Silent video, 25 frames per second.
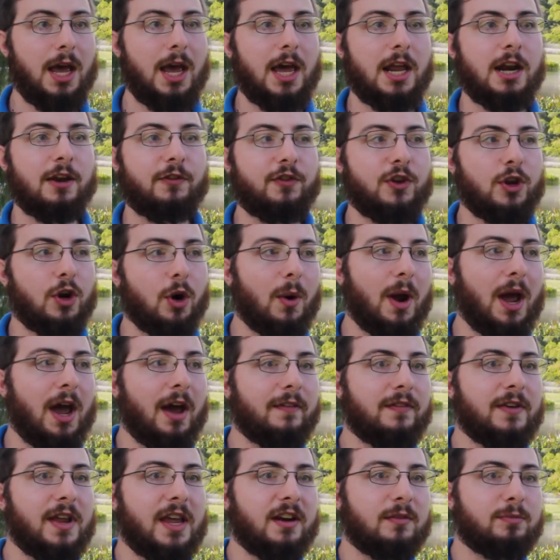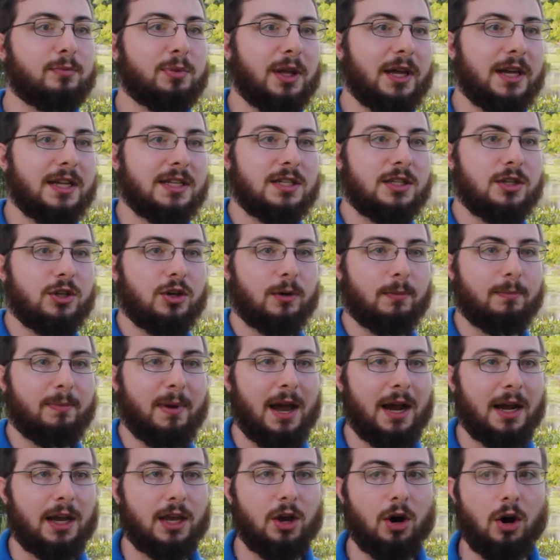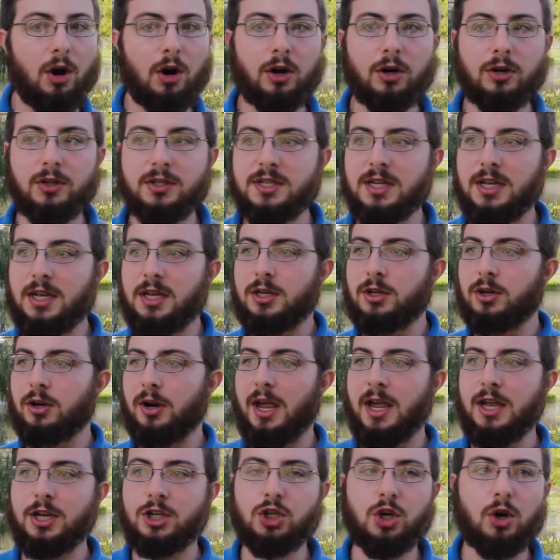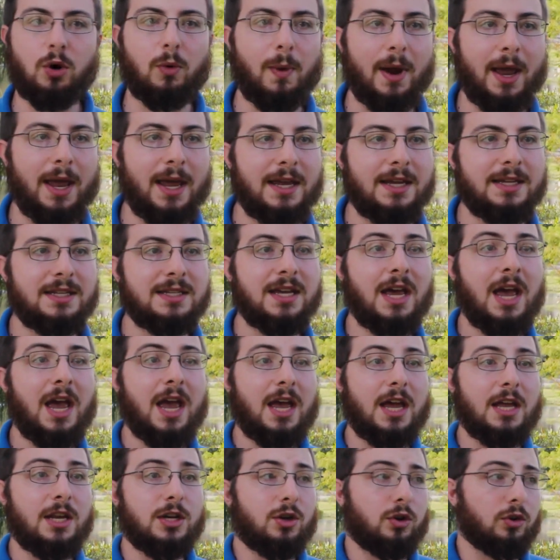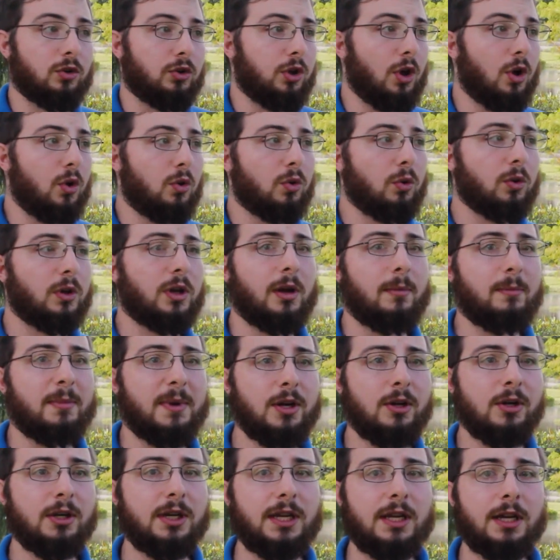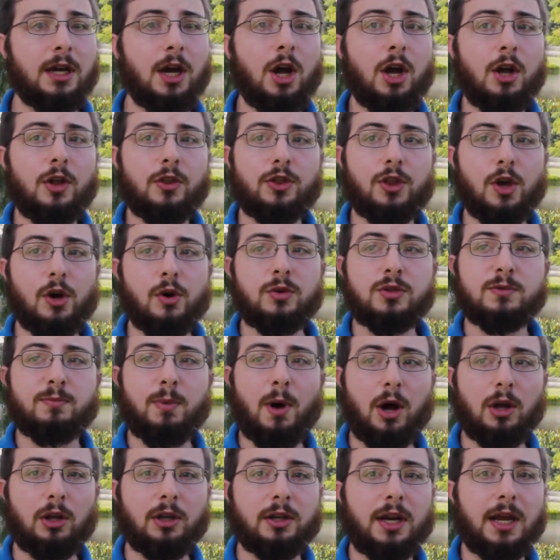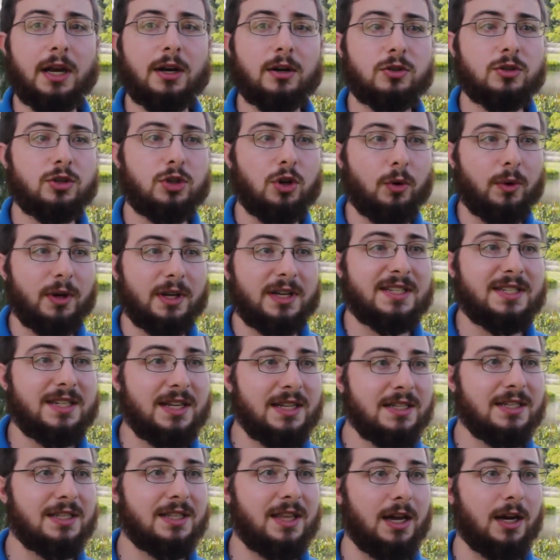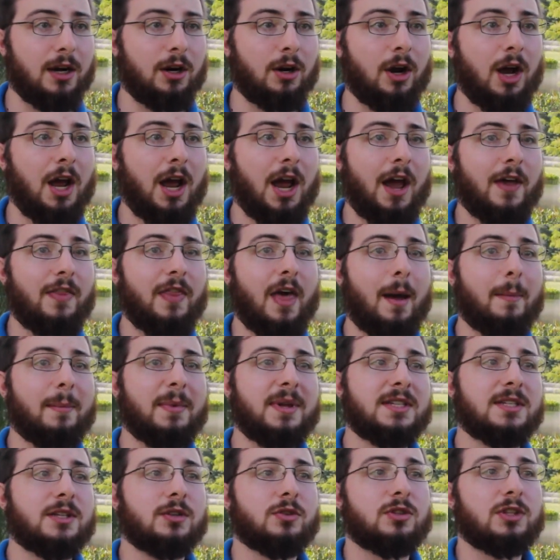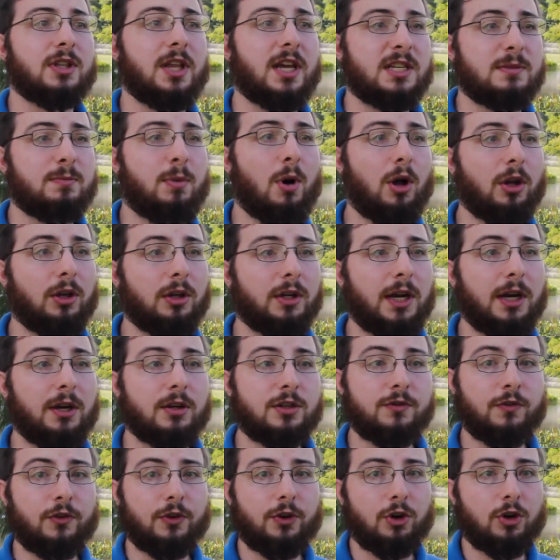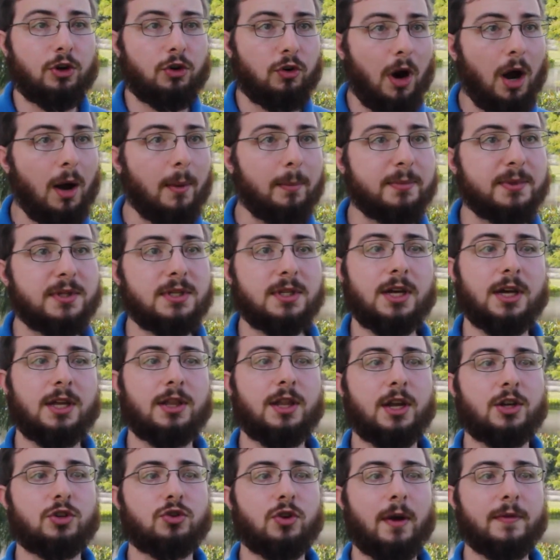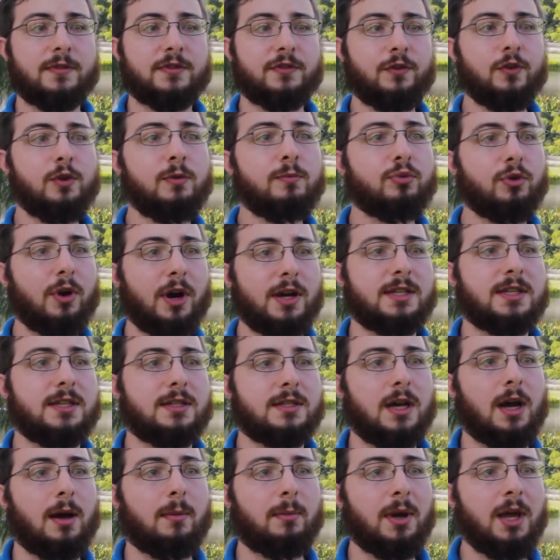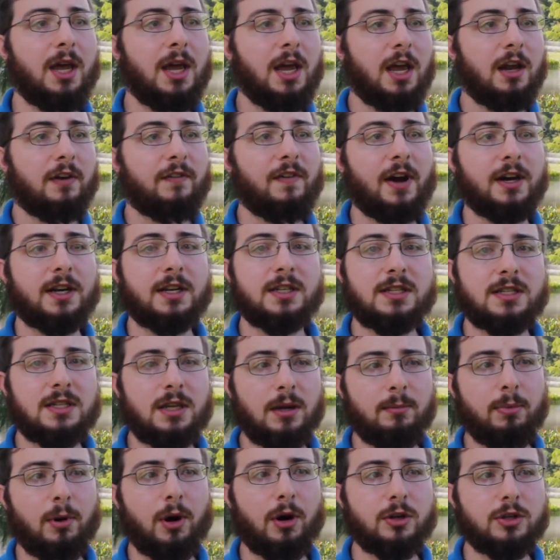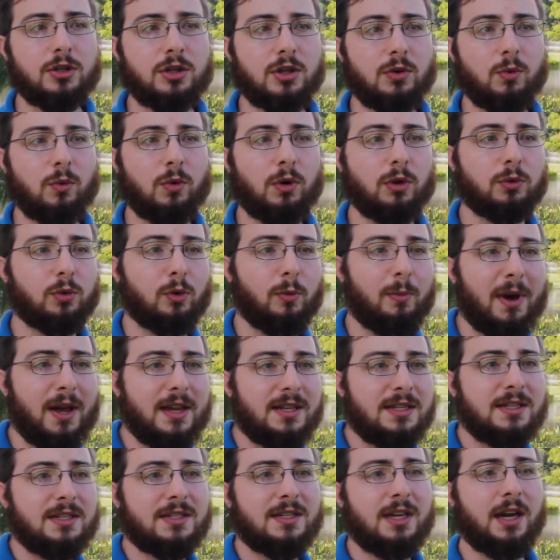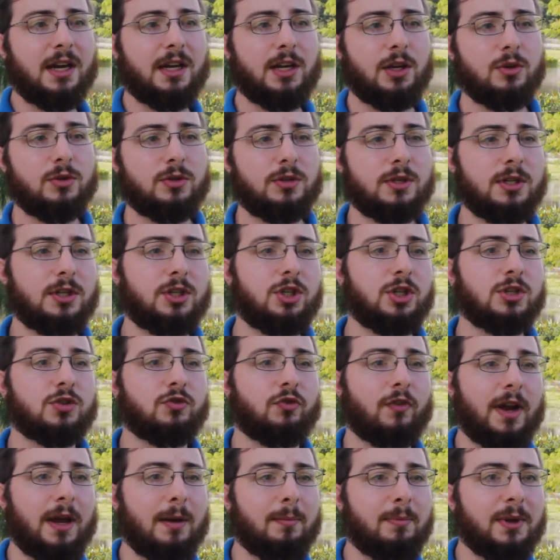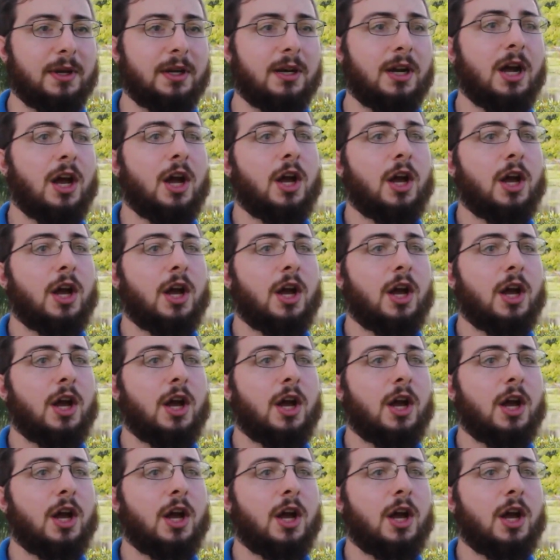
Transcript: And if you don't have native plants in your backyards, in your HOAs, in your local community, those pollinators don't exist there. And that means there's less pollinators for your crops, and that drives food prices up. In fact, in some parts of the world where pesticide usage is rampant,